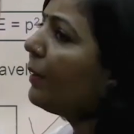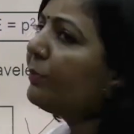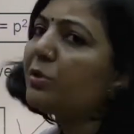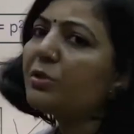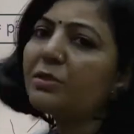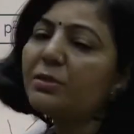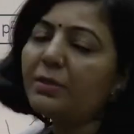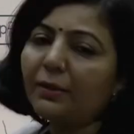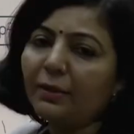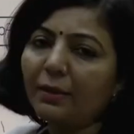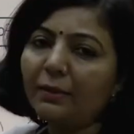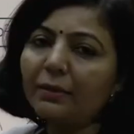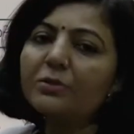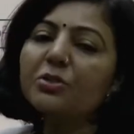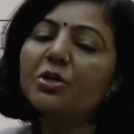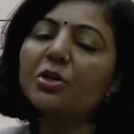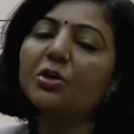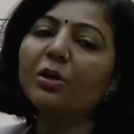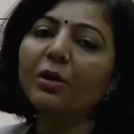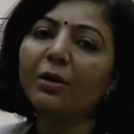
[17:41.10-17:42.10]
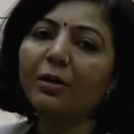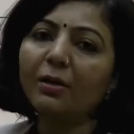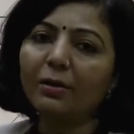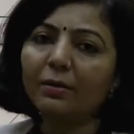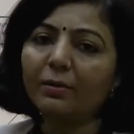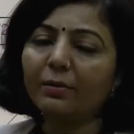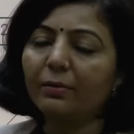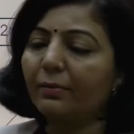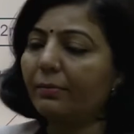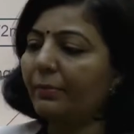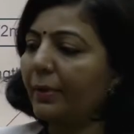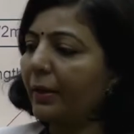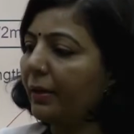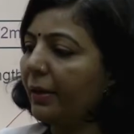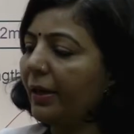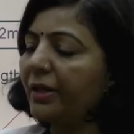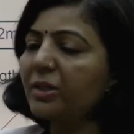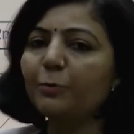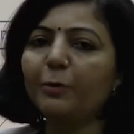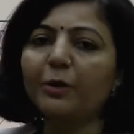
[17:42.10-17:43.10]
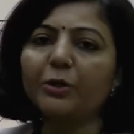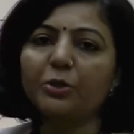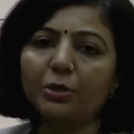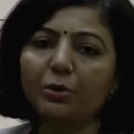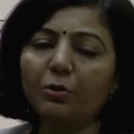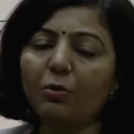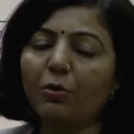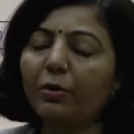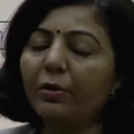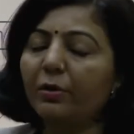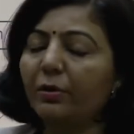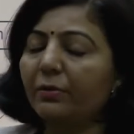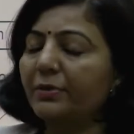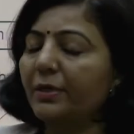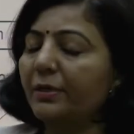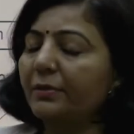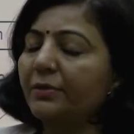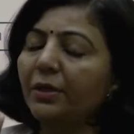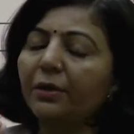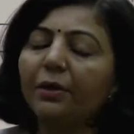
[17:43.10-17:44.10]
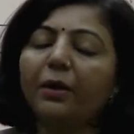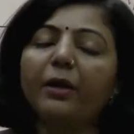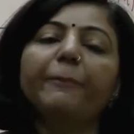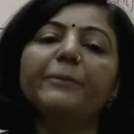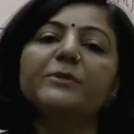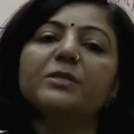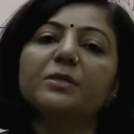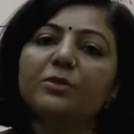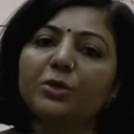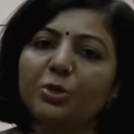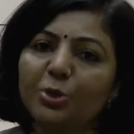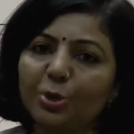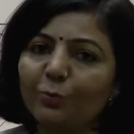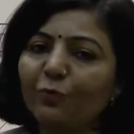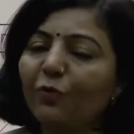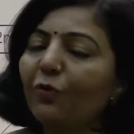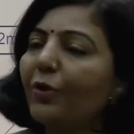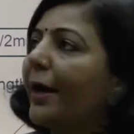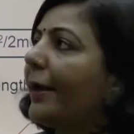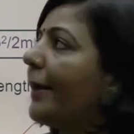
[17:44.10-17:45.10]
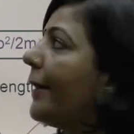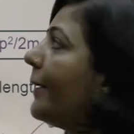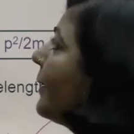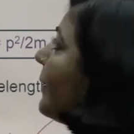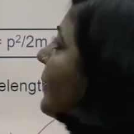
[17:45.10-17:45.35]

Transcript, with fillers: just taking the general uh, expression or general representation for kinetic